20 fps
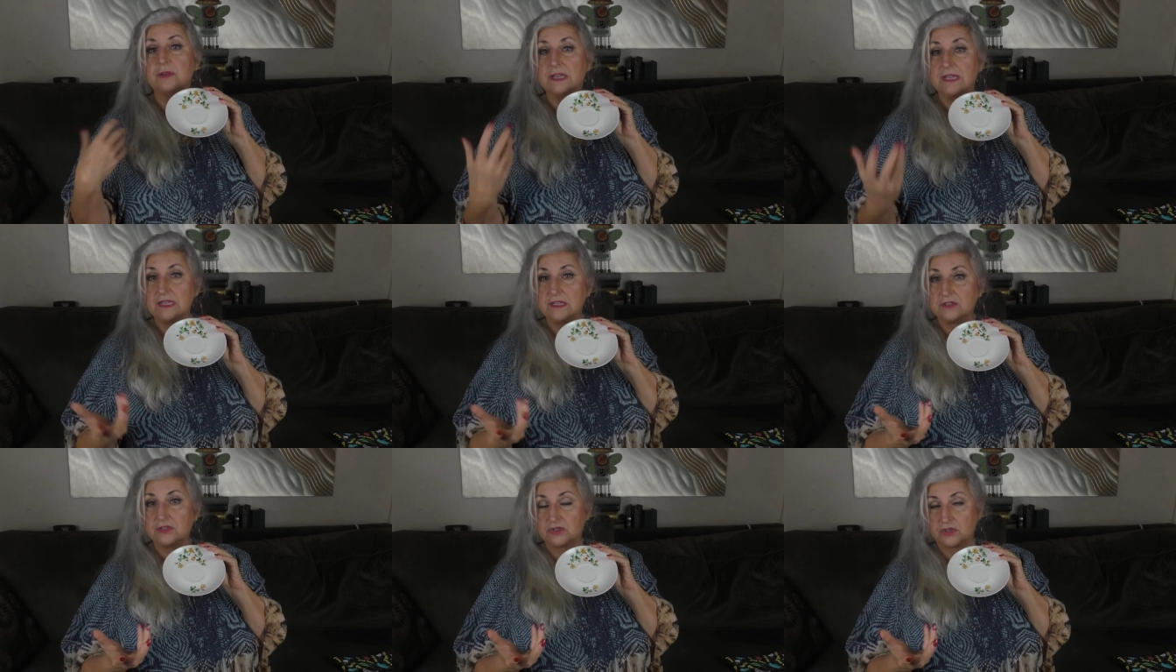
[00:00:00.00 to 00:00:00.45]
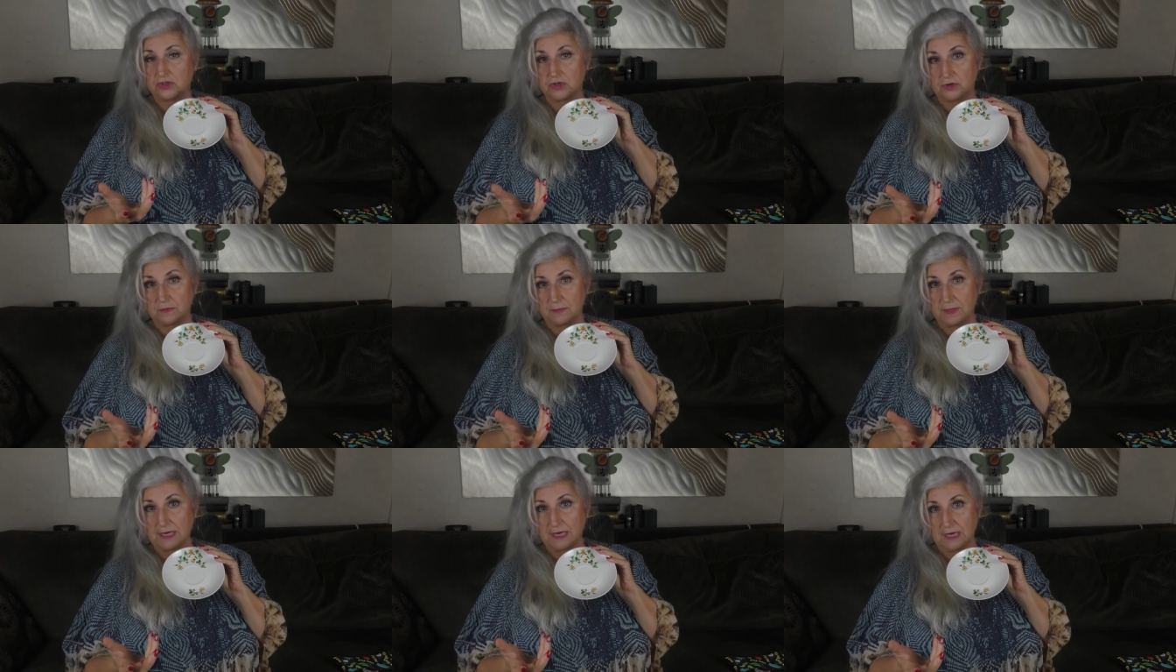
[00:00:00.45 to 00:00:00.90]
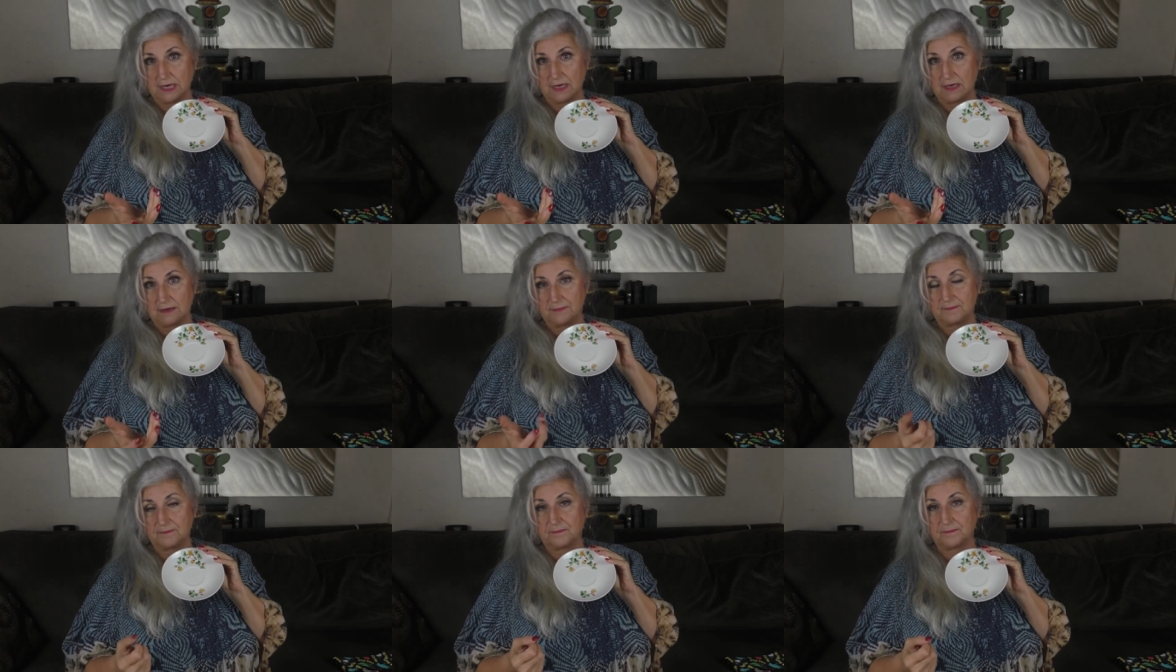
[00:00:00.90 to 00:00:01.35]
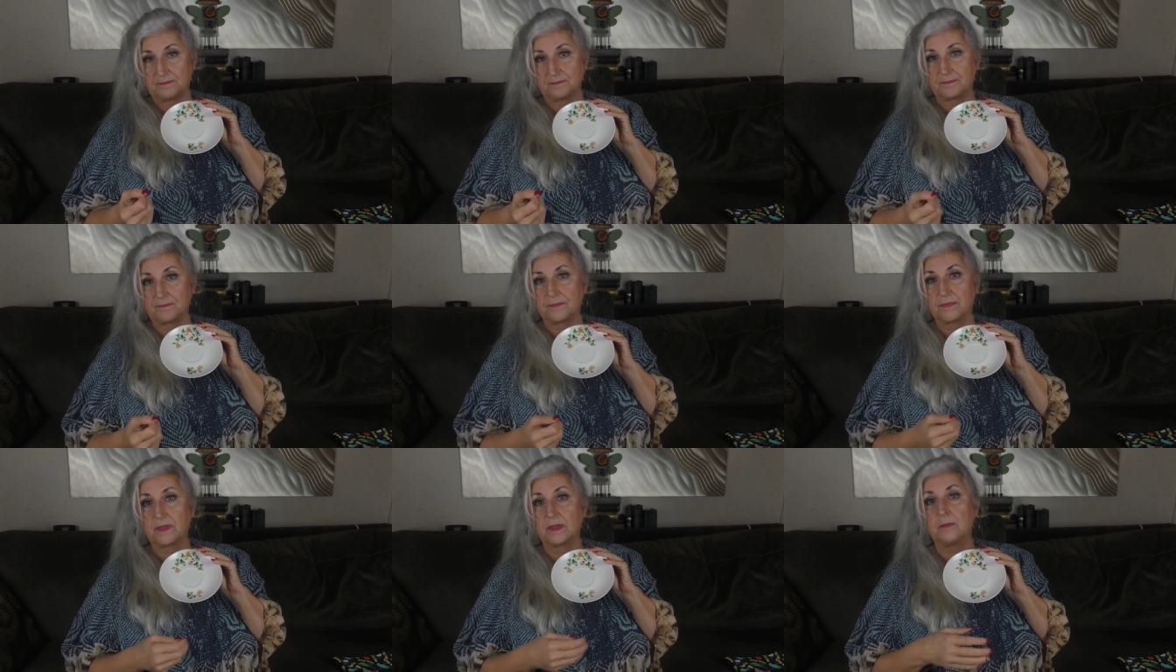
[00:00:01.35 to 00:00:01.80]
East Germany
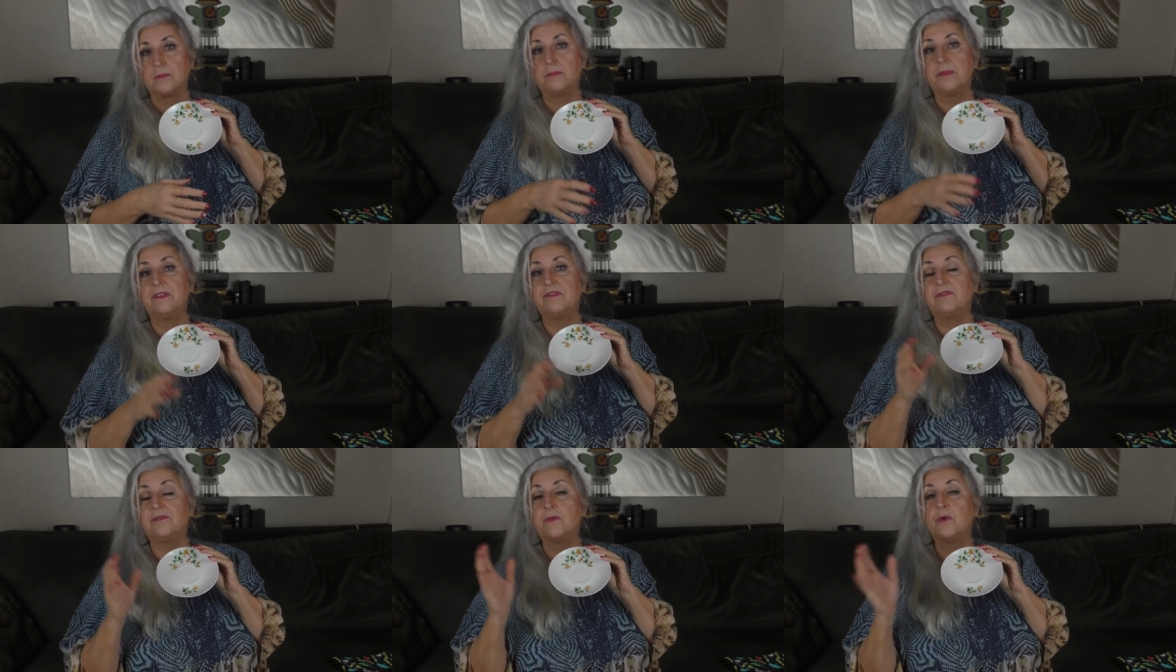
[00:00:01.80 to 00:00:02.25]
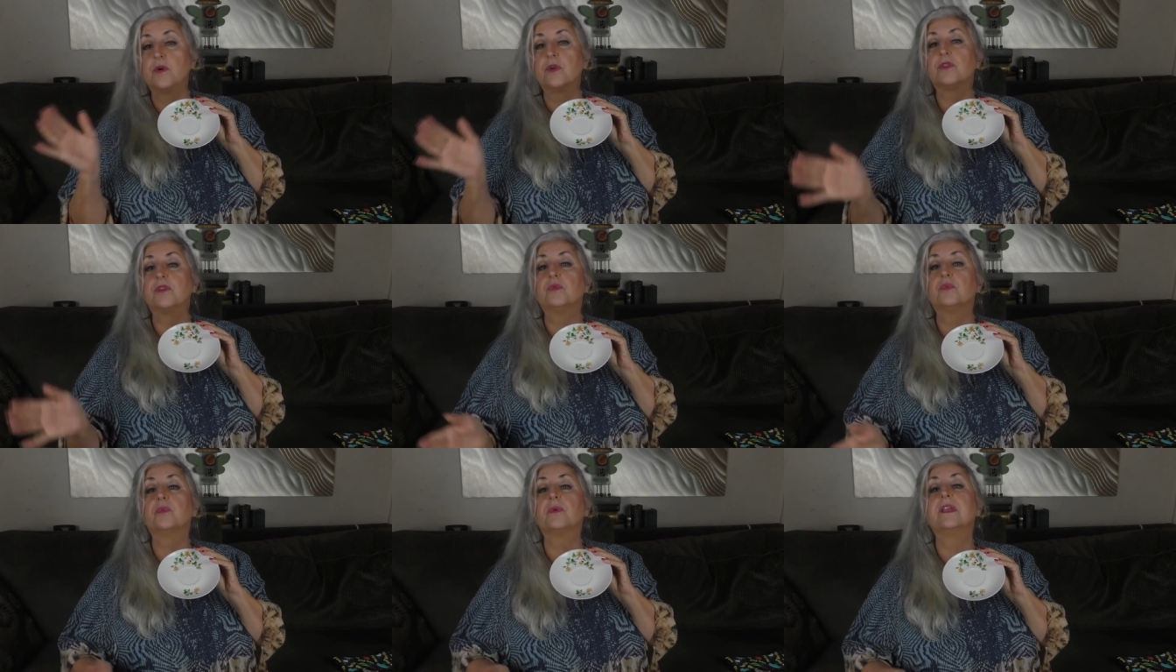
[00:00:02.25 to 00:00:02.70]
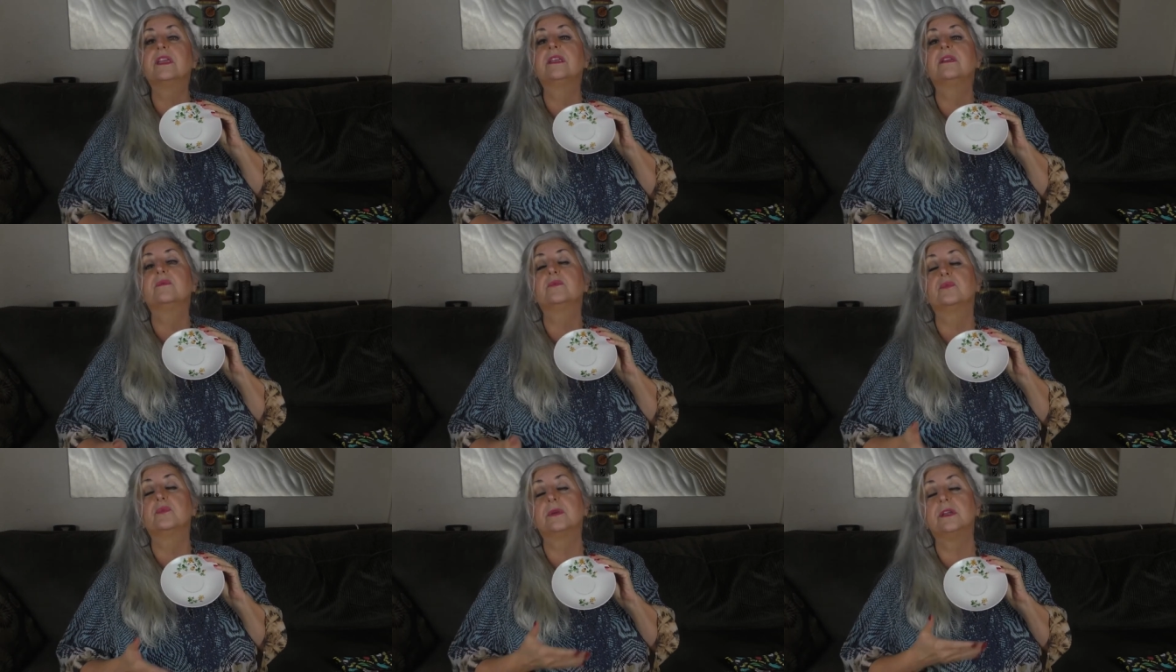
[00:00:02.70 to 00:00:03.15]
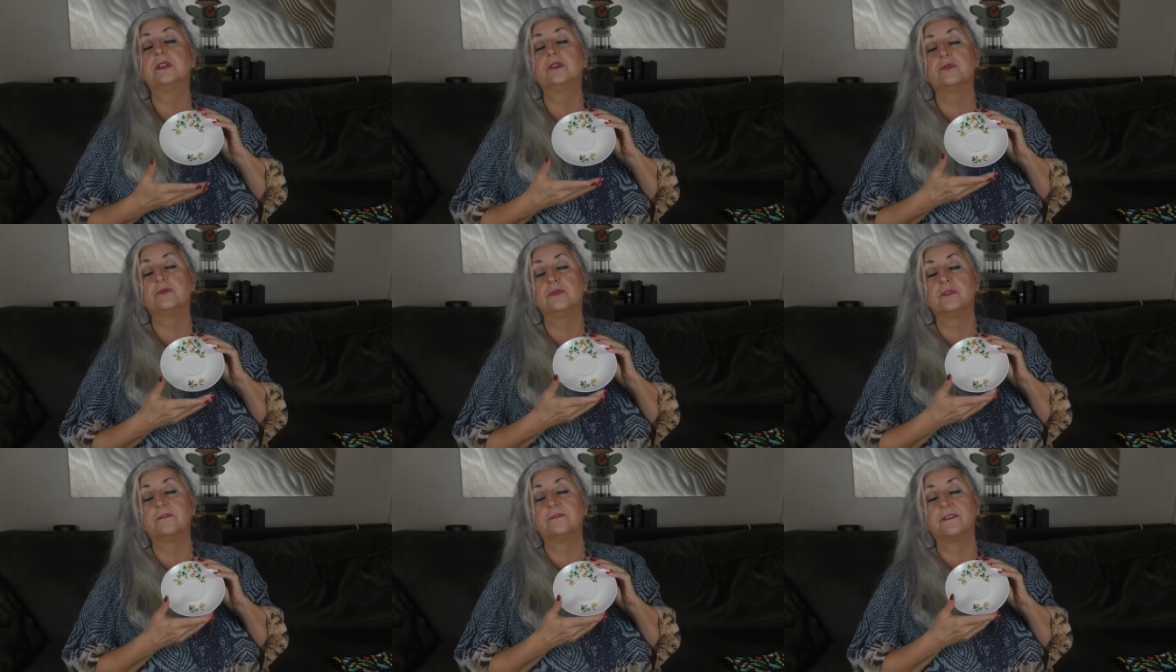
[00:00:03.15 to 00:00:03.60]
before the
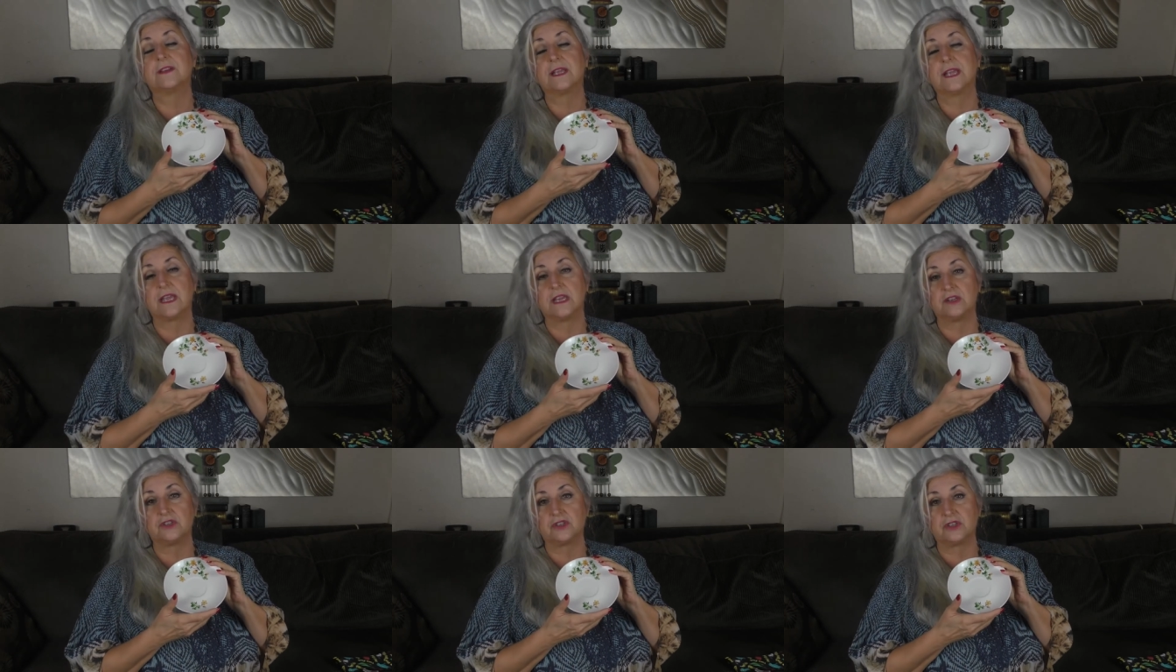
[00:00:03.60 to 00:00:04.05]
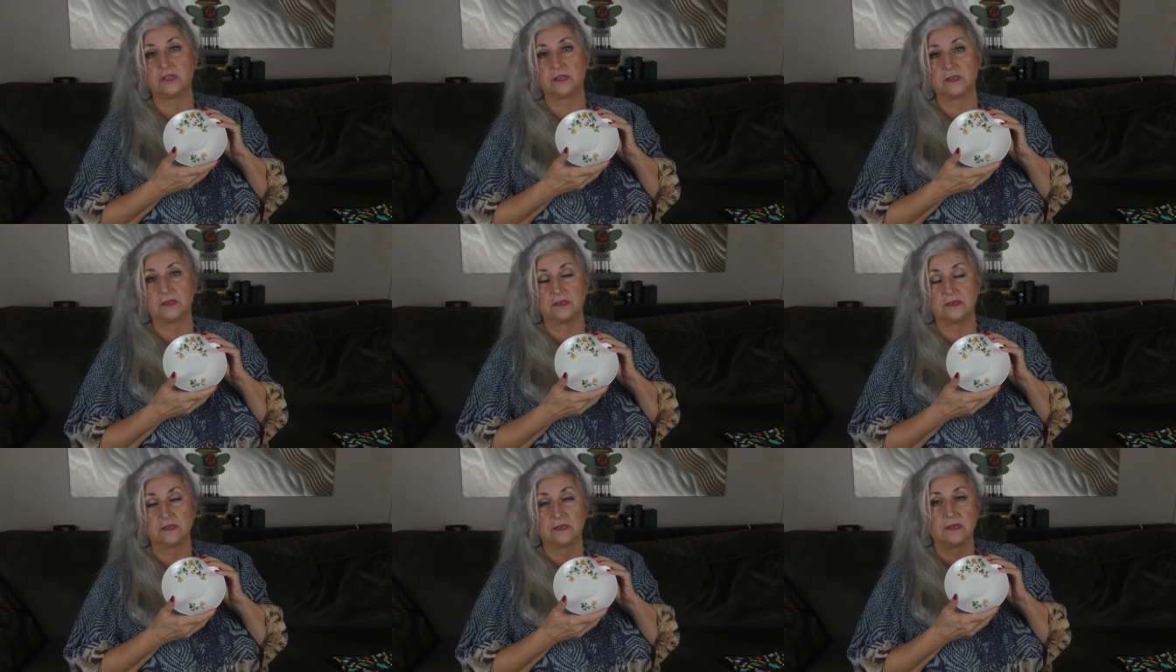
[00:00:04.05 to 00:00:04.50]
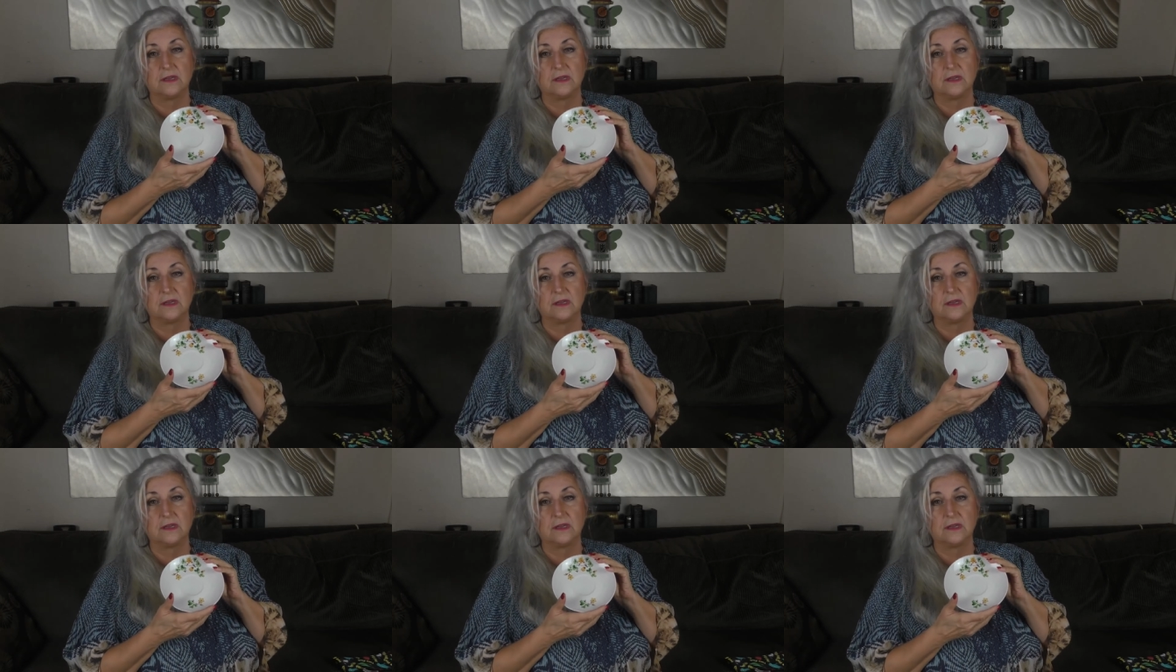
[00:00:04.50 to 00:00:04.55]
reunification.